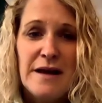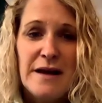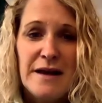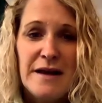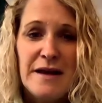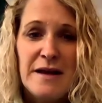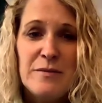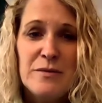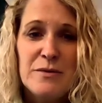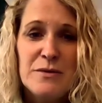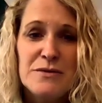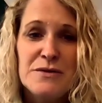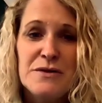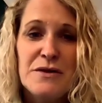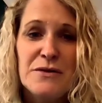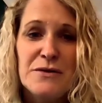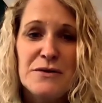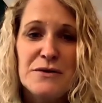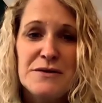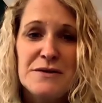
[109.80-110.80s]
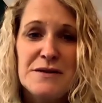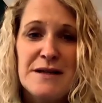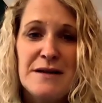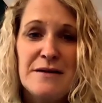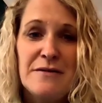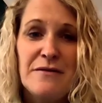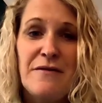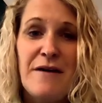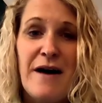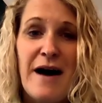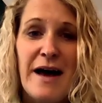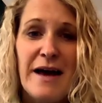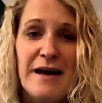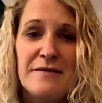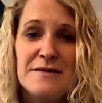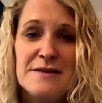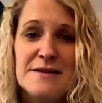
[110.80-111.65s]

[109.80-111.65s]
Hebrews 13:5